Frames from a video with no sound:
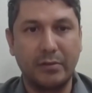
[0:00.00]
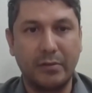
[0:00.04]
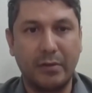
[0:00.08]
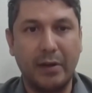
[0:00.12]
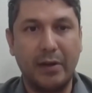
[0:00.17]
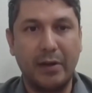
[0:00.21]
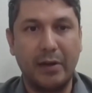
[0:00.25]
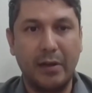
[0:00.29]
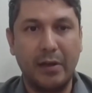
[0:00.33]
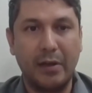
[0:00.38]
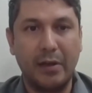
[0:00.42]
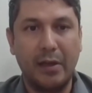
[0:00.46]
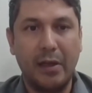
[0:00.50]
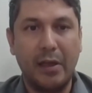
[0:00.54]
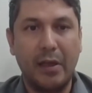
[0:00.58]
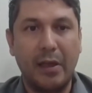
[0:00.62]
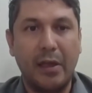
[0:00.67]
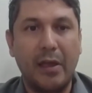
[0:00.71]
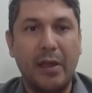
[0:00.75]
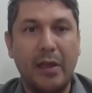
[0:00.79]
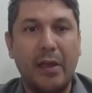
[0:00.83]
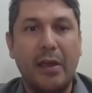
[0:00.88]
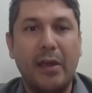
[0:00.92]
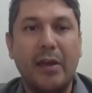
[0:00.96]
right?
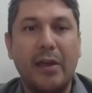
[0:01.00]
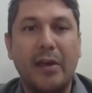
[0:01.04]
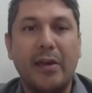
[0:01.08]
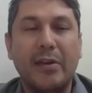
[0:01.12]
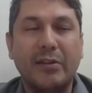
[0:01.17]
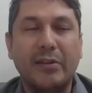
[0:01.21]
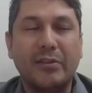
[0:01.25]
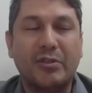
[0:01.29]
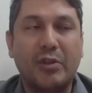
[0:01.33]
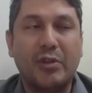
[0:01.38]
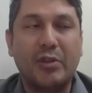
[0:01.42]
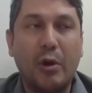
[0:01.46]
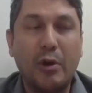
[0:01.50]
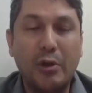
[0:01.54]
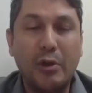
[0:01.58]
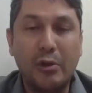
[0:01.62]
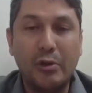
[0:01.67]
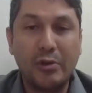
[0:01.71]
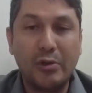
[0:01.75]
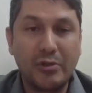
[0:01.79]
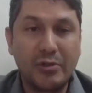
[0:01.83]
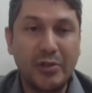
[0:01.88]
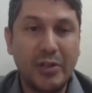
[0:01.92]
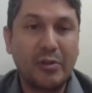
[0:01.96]
So
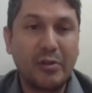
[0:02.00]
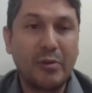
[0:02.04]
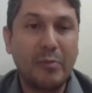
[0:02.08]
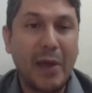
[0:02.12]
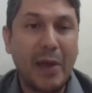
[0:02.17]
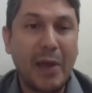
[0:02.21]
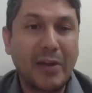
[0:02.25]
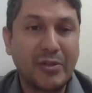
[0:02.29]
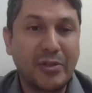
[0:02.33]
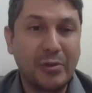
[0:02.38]
you just need to make